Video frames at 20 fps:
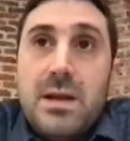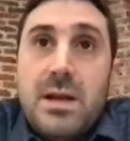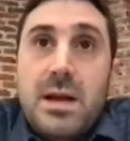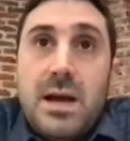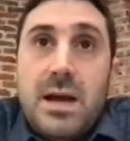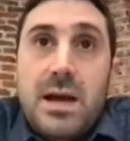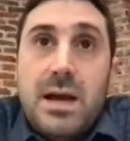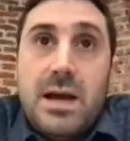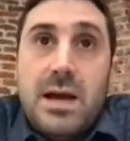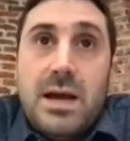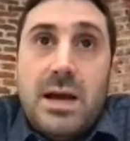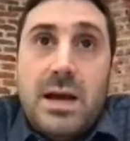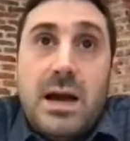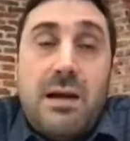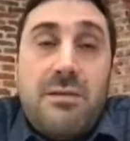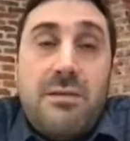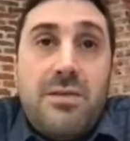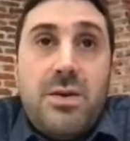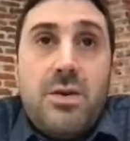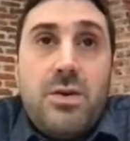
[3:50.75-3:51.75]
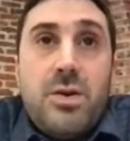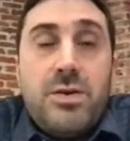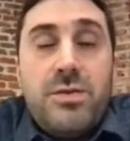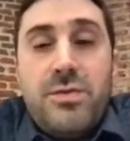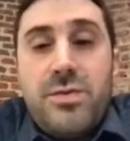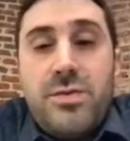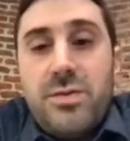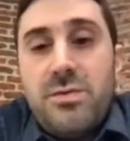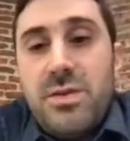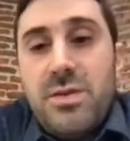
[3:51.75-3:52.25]
Having gone
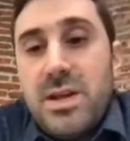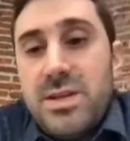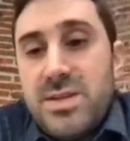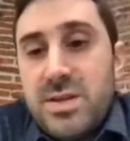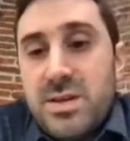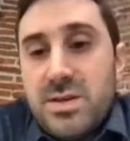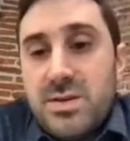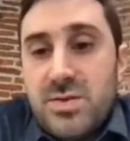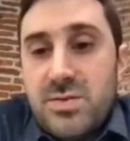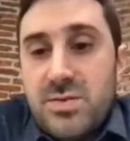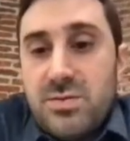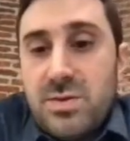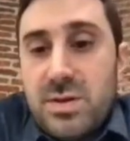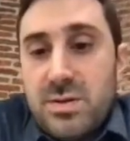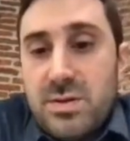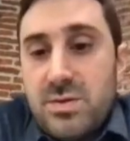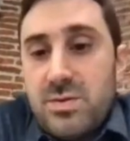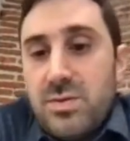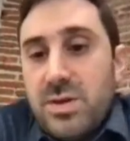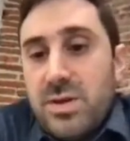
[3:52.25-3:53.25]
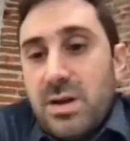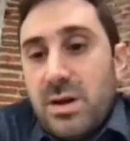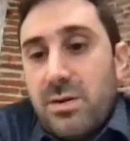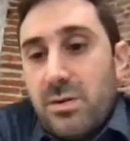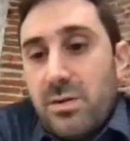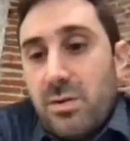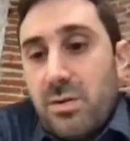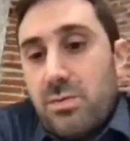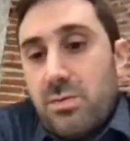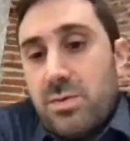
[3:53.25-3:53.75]
through the literature and doing
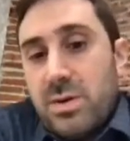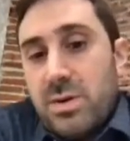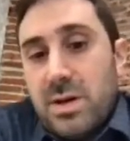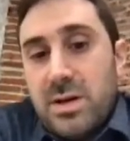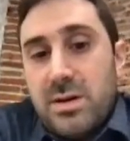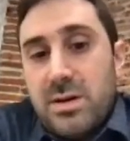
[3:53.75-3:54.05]
our own